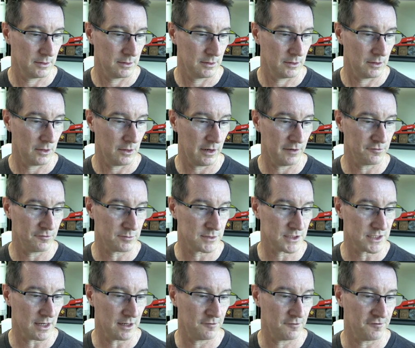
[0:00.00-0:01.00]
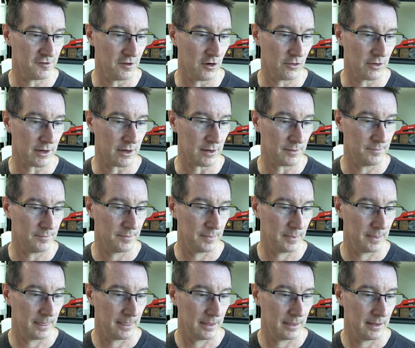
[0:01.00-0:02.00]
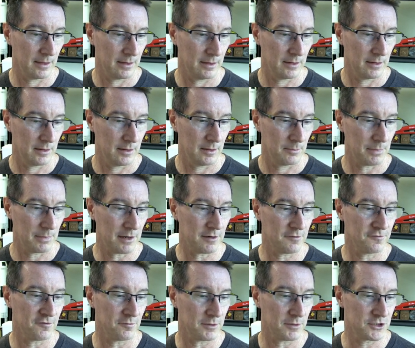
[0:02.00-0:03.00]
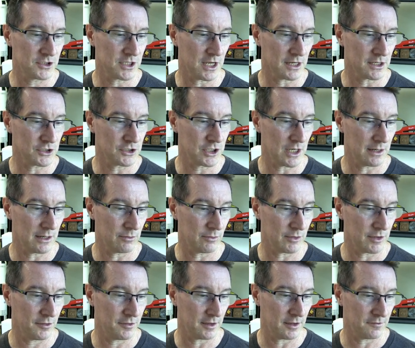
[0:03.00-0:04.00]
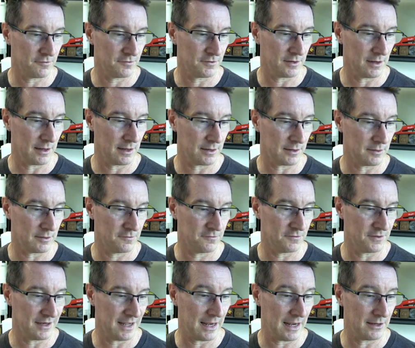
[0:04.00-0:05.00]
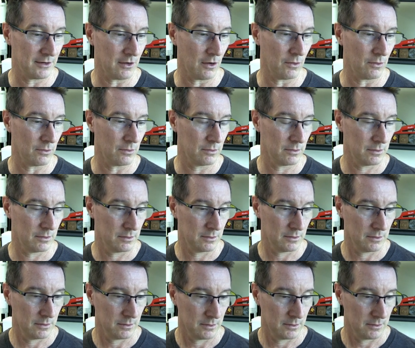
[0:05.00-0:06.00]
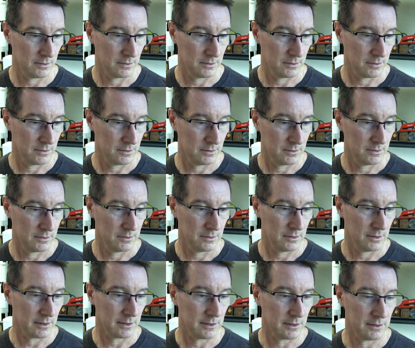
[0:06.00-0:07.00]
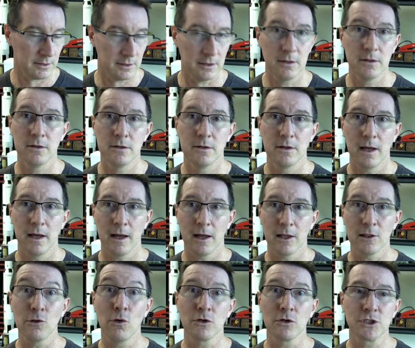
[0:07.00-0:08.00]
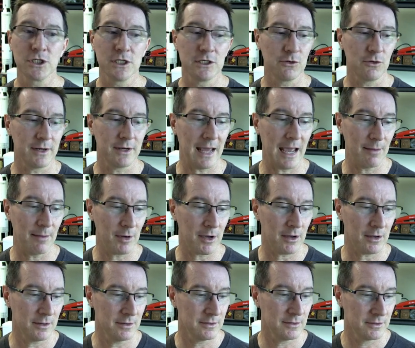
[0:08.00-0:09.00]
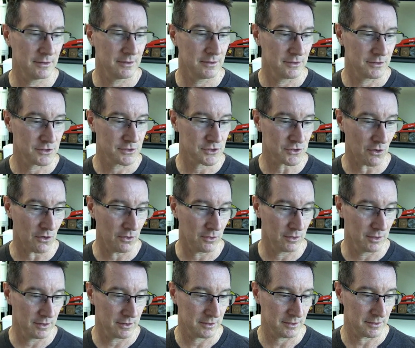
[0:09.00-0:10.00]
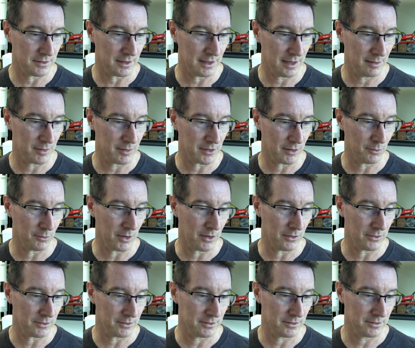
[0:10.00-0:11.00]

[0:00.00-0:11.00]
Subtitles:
Hi from sunny Florida. Better from the second channel, you think, Fernando. I could launch into an ABBA song there, but I won't.